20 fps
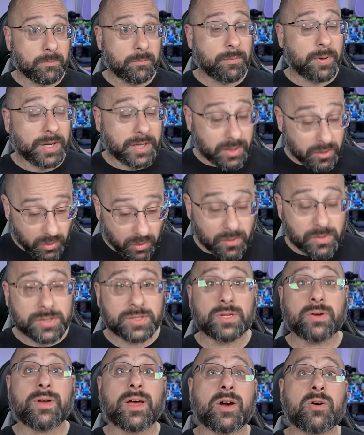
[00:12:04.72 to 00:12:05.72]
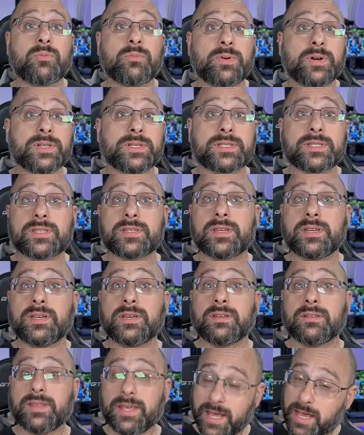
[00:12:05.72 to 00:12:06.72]
but it also outputs
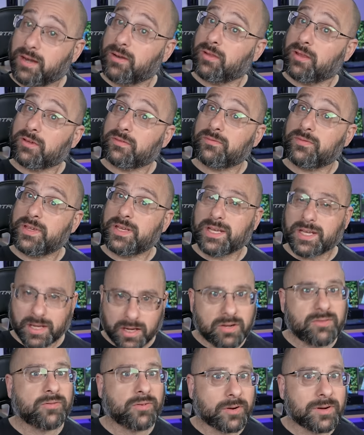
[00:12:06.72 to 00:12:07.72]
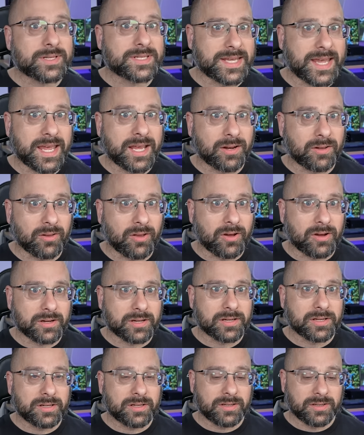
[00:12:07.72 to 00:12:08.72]
the analog feed. It converts analog
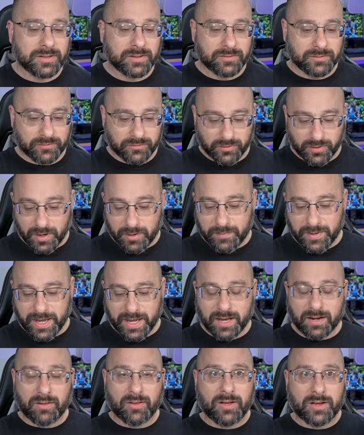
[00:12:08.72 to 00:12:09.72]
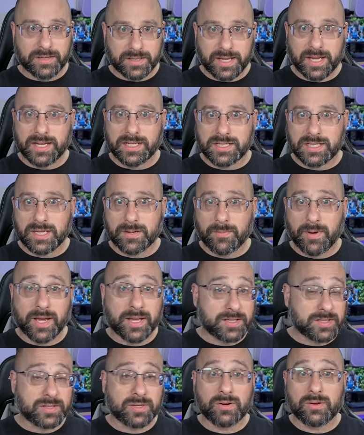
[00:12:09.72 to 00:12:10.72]
from analog to
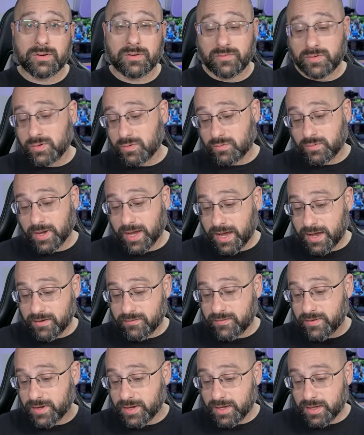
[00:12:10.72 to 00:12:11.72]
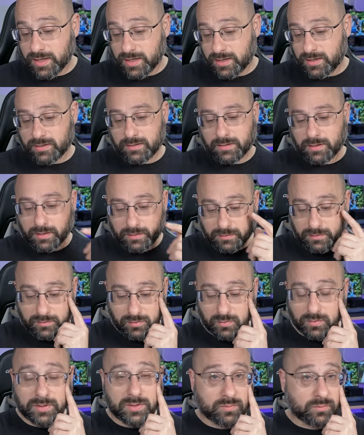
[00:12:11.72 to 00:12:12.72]
HDMI. So if you have,
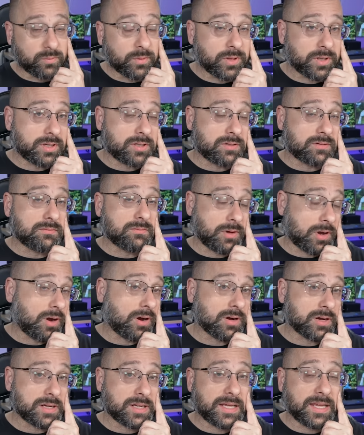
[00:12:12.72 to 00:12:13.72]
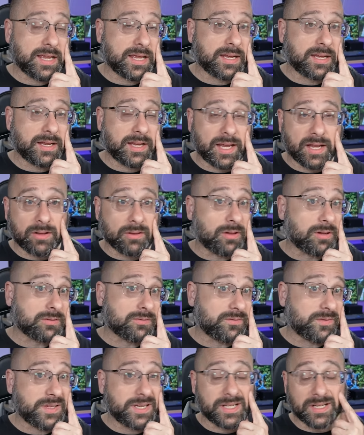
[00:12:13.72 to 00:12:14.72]
it's really hard to get an analog
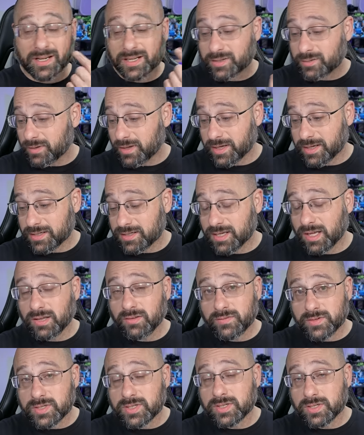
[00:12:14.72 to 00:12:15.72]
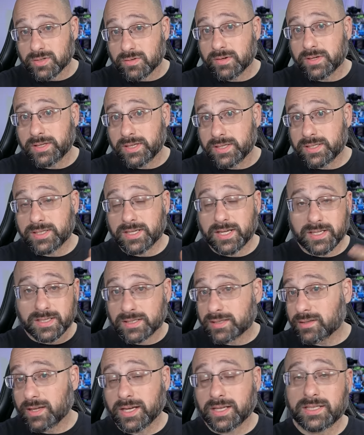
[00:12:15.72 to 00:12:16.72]
feed onto like a television screen these days,
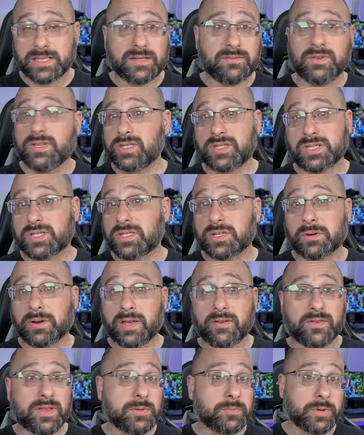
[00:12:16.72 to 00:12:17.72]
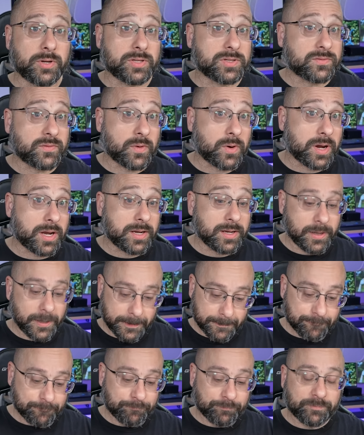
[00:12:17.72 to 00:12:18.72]
because a lot of TVs just don't have inputs for it.
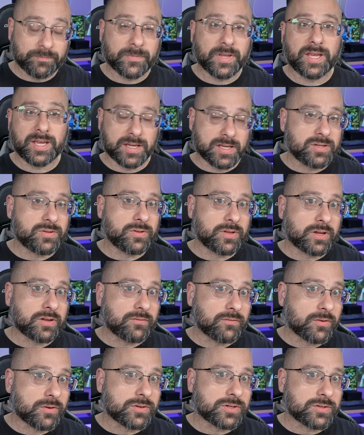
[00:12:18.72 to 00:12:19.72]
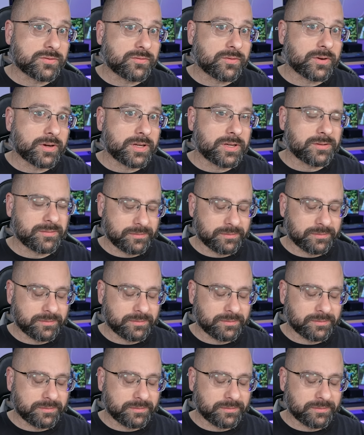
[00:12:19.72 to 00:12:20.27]
It can do the conversion for you.